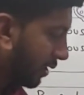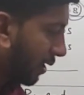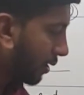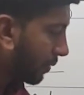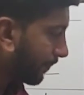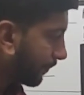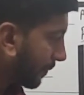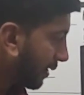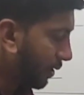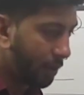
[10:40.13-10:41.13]
thing
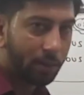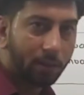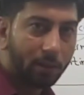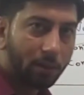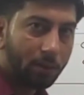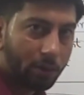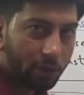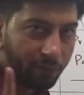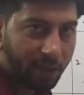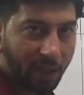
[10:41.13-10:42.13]
is
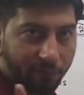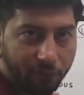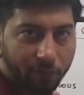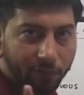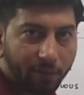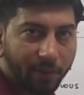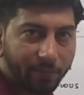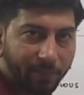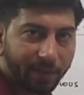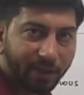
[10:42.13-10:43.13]
you will have to
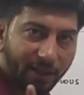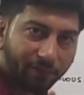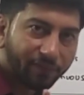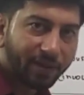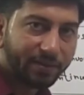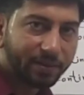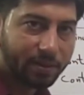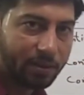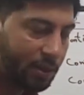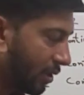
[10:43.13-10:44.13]
remember the difference.